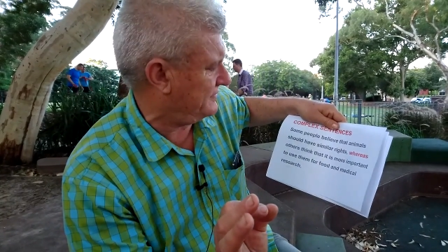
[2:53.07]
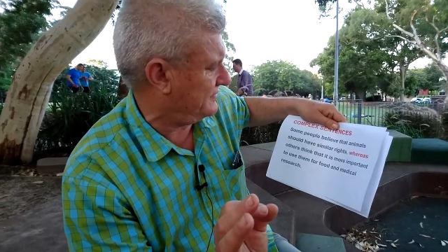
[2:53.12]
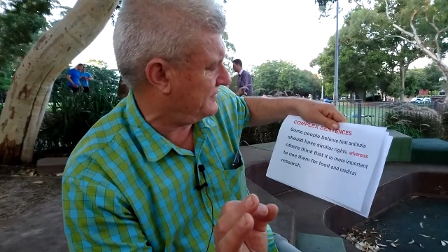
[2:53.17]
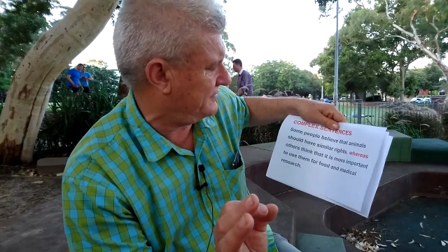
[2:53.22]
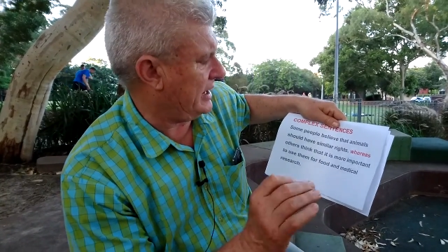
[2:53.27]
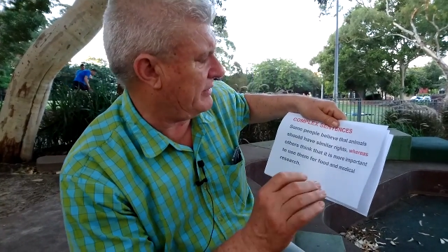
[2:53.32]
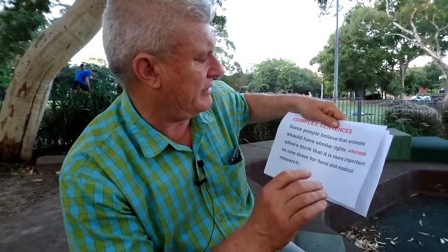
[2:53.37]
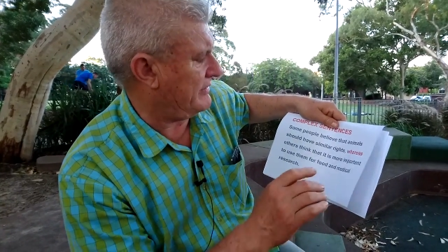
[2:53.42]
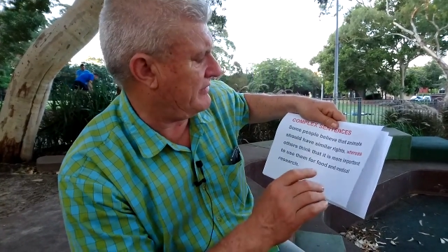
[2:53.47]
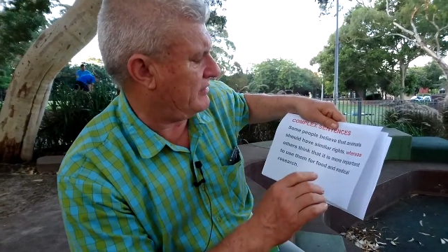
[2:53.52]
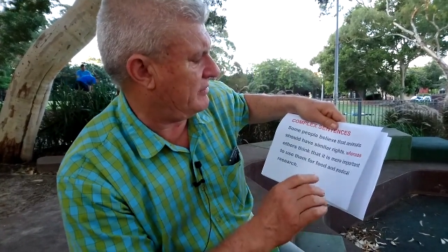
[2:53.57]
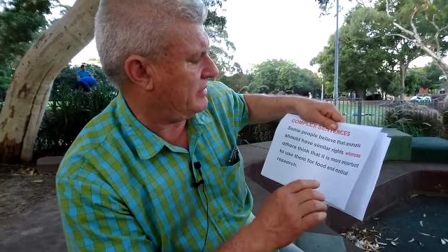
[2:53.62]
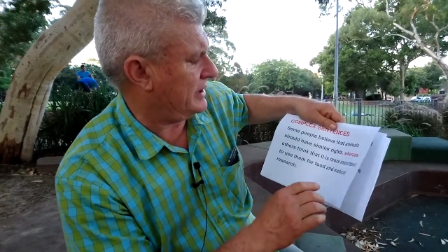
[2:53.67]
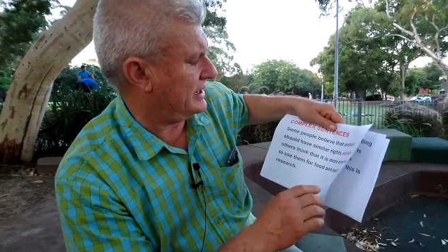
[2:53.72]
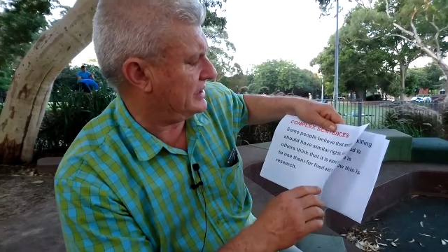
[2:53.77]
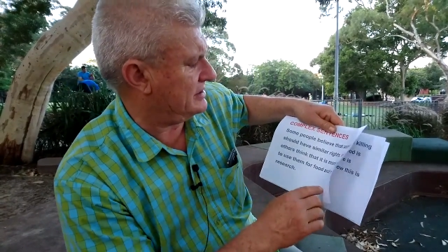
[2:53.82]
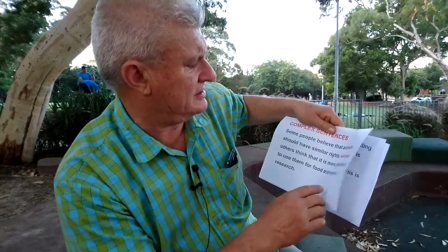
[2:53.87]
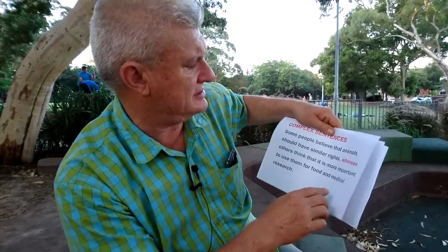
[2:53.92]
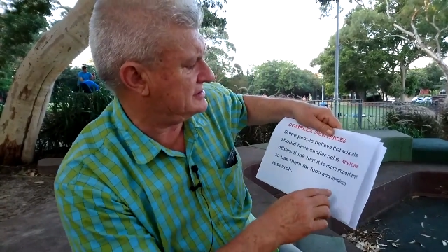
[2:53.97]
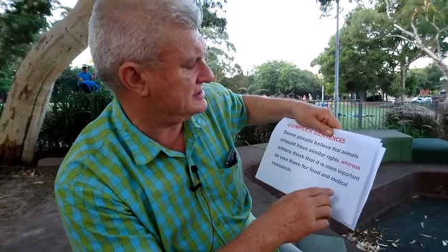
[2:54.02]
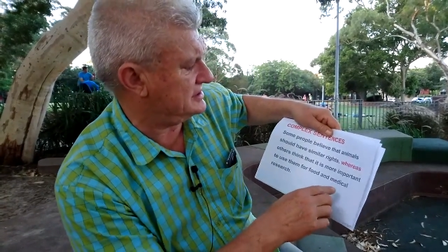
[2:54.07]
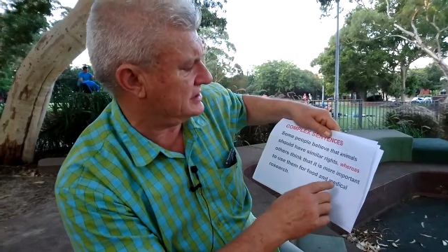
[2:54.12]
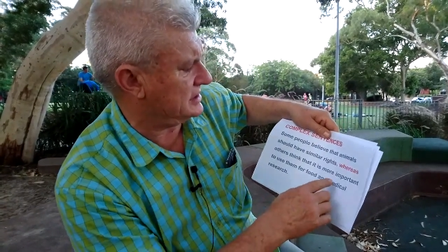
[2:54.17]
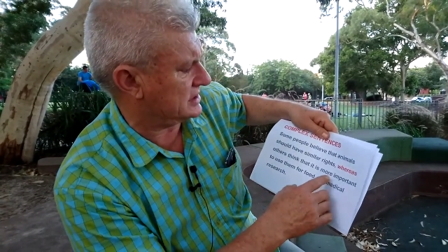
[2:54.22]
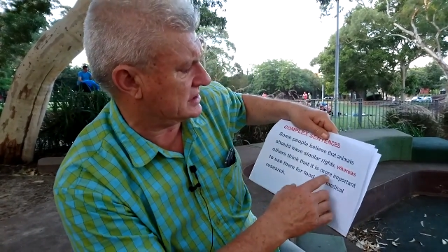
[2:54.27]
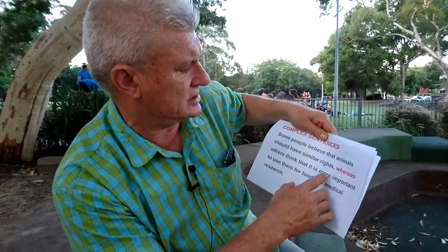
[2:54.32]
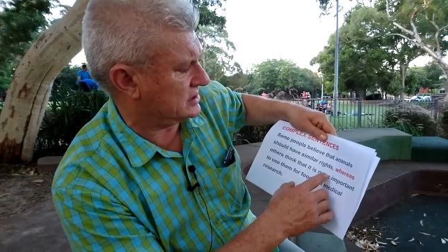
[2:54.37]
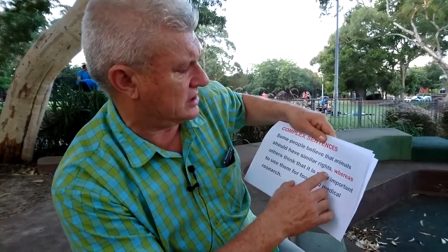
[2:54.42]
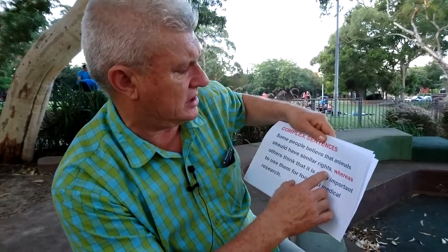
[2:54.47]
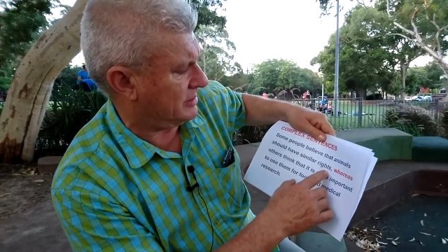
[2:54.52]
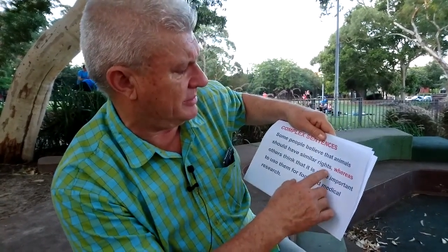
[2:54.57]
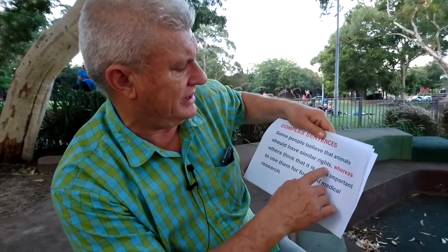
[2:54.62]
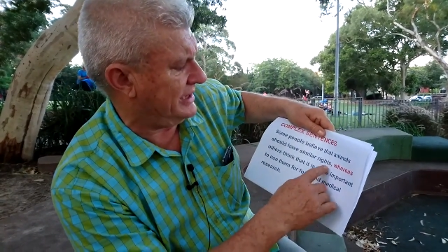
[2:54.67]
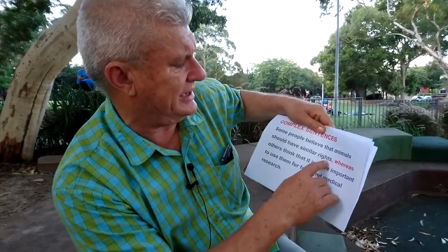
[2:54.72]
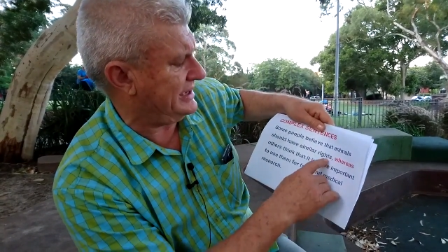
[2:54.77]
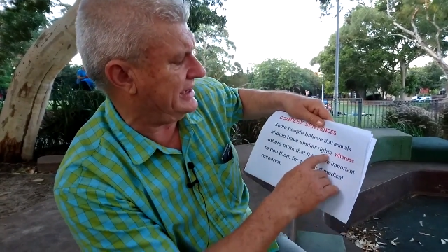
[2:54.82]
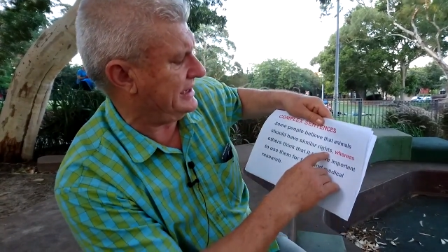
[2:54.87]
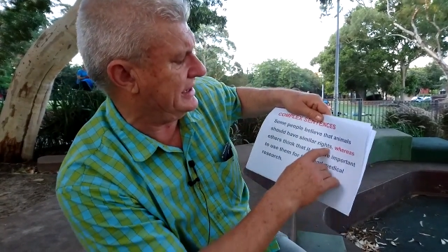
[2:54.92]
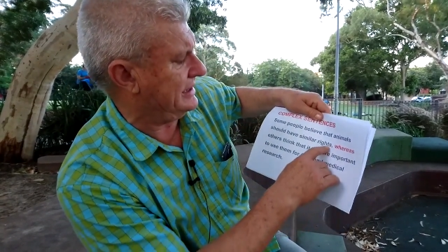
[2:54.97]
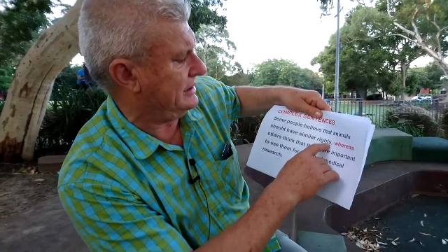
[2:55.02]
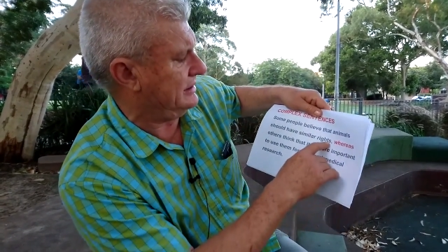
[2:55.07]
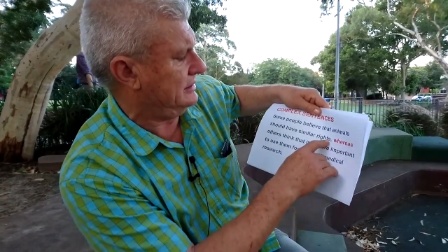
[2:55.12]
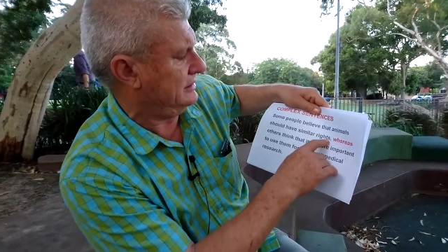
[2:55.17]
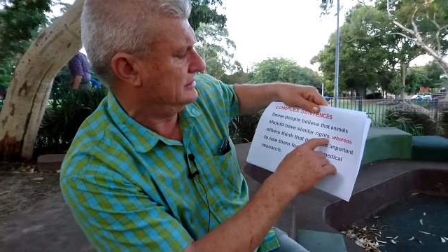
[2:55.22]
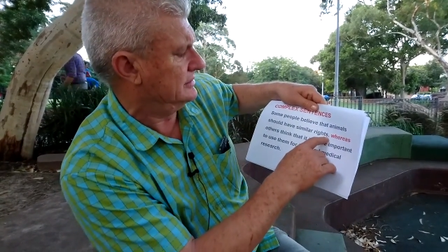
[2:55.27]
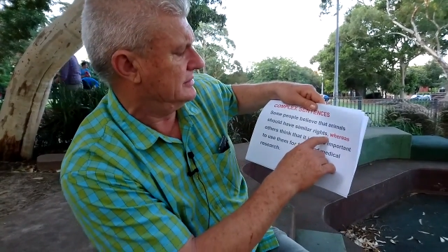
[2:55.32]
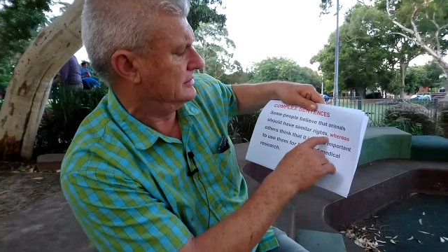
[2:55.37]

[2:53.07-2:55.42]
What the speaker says: However, by using a comma here